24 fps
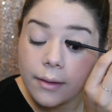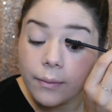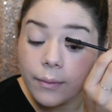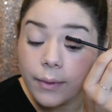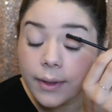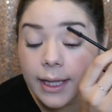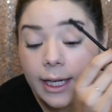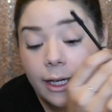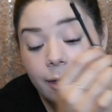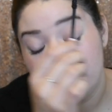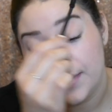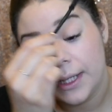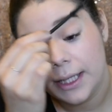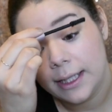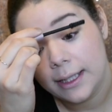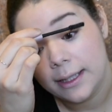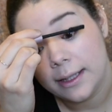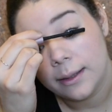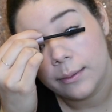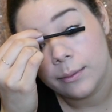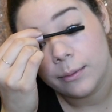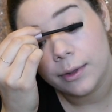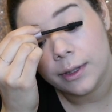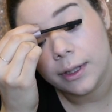without making
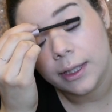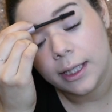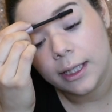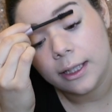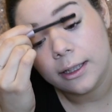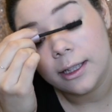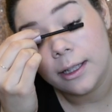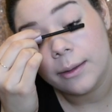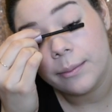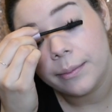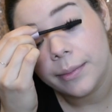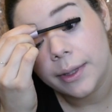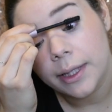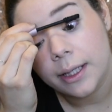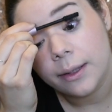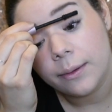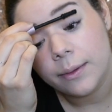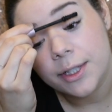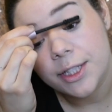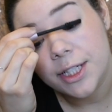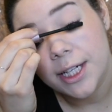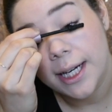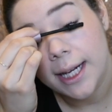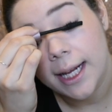them really clumpy,
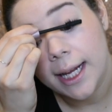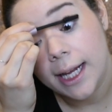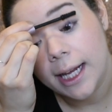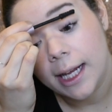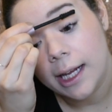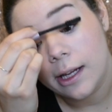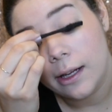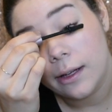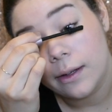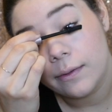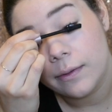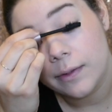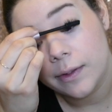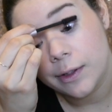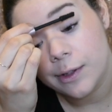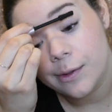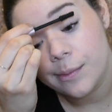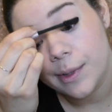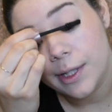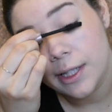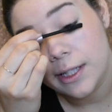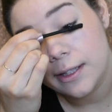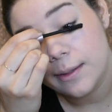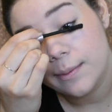which I hate
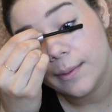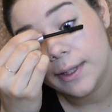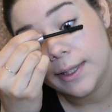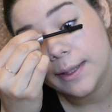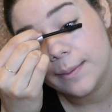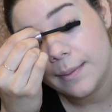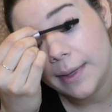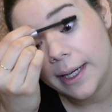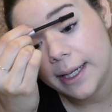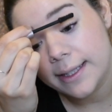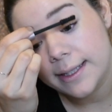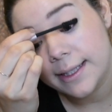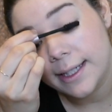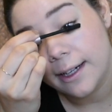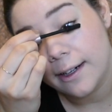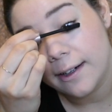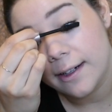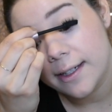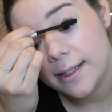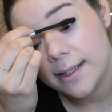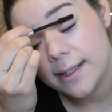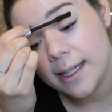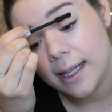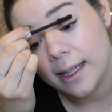voluminous
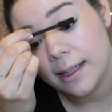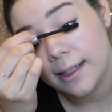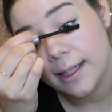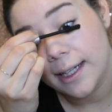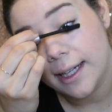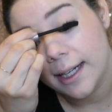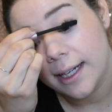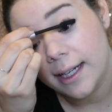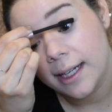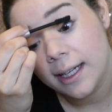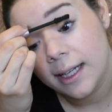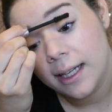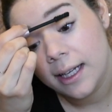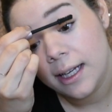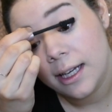mascaras that like